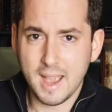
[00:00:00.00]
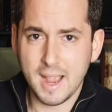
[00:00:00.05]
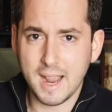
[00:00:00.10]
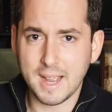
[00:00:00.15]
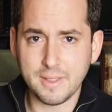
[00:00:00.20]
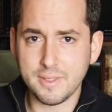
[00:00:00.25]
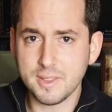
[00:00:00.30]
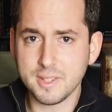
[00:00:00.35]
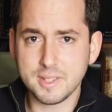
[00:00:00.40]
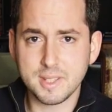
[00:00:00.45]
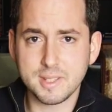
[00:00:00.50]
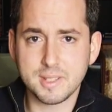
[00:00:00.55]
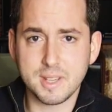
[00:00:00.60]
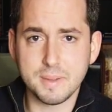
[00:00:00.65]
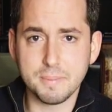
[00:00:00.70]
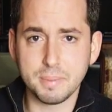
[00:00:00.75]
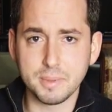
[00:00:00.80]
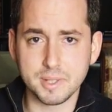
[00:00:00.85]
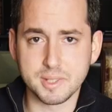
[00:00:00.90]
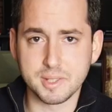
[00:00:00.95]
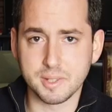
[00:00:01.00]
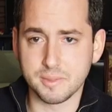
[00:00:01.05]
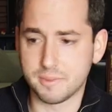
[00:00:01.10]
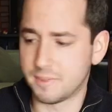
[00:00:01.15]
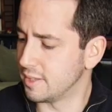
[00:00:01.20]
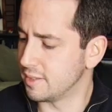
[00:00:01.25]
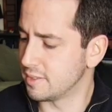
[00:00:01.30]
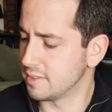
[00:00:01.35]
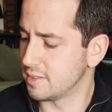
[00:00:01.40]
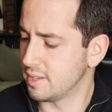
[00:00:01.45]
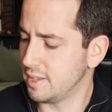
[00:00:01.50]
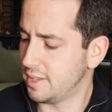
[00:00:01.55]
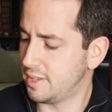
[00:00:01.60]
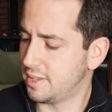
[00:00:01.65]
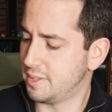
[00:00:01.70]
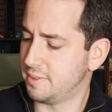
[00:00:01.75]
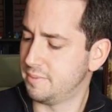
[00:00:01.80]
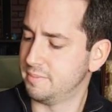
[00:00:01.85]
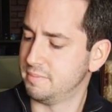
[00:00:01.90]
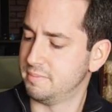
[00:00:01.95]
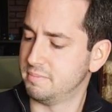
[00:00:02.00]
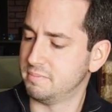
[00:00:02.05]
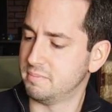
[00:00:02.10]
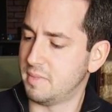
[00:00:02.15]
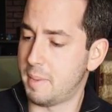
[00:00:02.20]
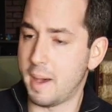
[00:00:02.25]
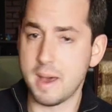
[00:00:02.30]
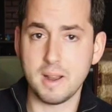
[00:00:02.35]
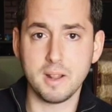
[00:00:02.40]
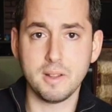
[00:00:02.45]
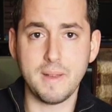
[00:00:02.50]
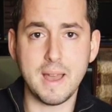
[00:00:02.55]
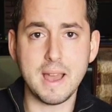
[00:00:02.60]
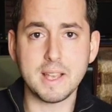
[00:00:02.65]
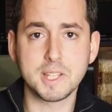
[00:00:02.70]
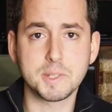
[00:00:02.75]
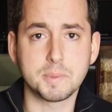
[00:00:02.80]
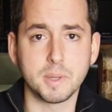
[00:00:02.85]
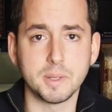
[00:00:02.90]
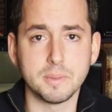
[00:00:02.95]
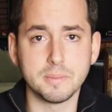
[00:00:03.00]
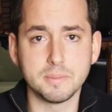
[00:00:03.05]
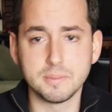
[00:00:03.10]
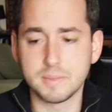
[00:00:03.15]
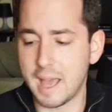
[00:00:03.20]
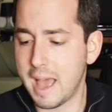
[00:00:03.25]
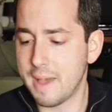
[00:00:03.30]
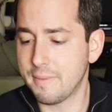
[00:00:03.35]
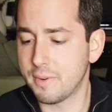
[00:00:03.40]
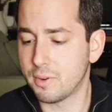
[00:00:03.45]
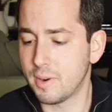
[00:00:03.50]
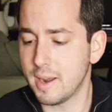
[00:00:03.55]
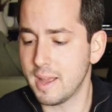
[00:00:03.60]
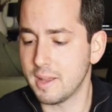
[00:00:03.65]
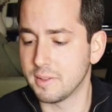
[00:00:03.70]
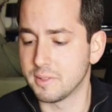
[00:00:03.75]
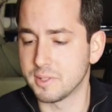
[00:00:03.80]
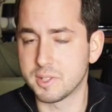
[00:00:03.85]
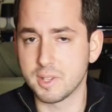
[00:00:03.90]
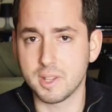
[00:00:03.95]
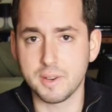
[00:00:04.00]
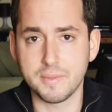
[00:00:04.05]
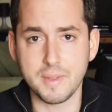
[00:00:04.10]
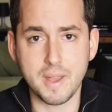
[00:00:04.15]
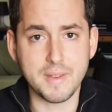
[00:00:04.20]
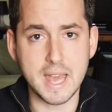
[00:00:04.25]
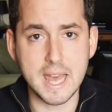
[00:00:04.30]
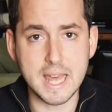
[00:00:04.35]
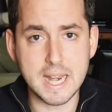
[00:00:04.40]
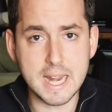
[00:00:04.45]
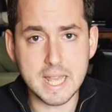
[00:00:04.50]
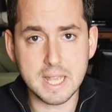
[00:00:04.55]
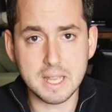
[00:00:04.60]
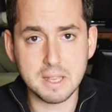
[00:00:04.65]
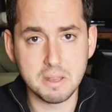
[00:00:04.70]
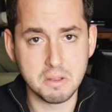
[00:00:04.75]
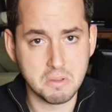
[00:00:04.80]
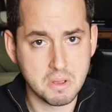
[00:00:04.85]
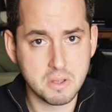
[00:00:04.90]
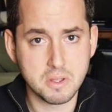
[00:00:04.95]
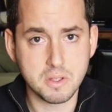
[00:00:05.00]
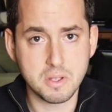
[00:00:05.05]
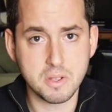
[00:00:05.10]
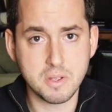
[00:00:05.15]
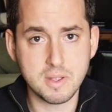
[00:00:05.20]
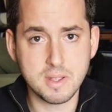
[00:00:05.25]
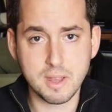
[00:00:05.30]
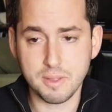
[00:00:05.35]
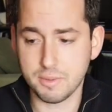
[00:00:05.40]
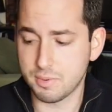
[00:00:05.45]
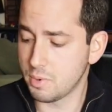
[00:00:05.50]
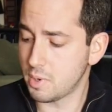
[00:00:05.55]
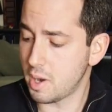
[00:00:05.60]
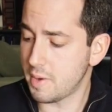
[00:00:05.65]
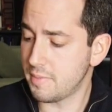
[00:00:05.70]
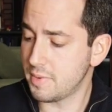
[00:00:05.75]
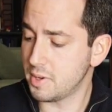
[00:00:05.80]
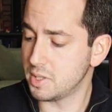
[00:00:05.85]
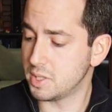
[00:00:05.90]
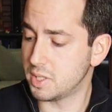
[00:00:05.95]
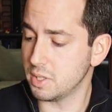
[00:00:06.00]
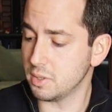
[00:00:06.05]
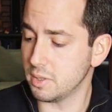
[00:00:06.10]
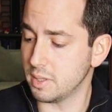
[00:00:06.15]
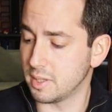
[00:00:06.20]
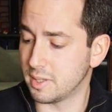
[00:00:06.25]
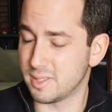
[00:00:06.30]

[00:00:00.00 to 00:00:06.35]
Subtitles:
And then there's the simplest of things, like a bottle of aspirin to have around so that if you have a headache, you can get through whatever you're doing.